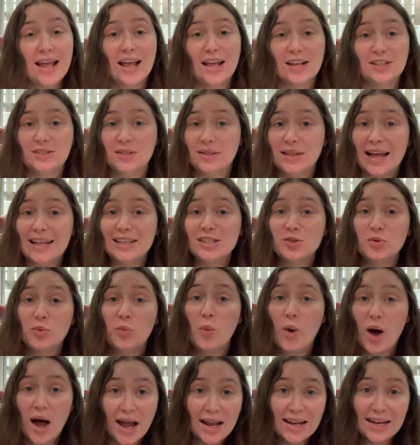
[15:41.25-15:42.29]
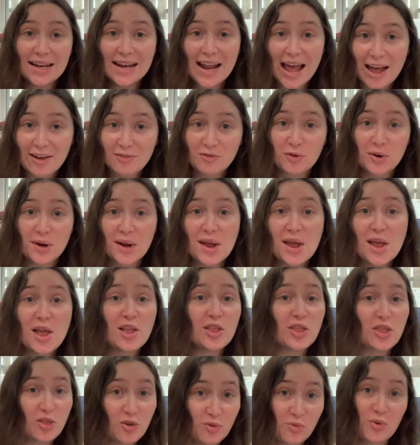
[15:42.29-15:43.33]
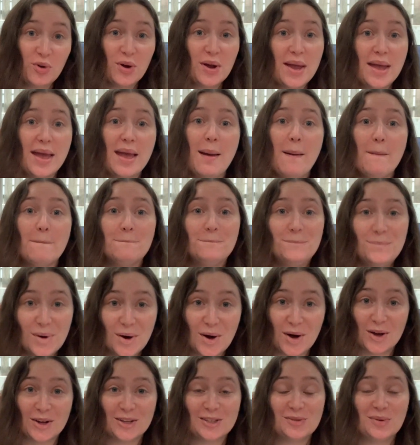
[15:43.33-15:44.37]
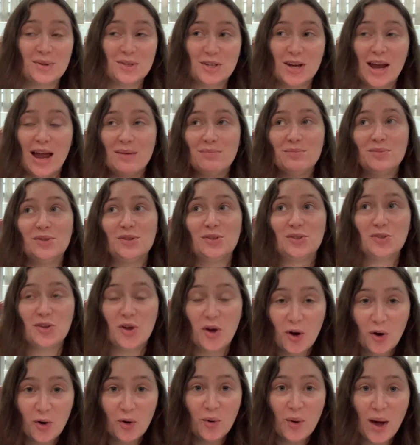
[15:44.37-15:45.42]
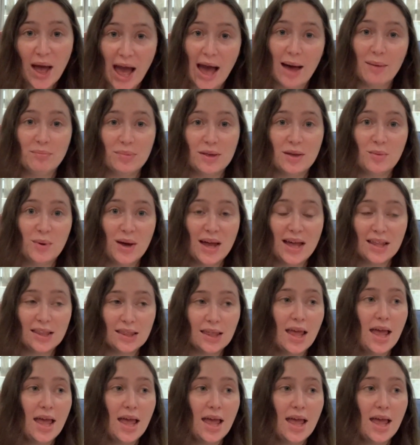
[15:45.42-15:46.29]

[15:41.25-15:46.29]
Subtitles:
So that's 1 in every 3 books, which I'm so happy with.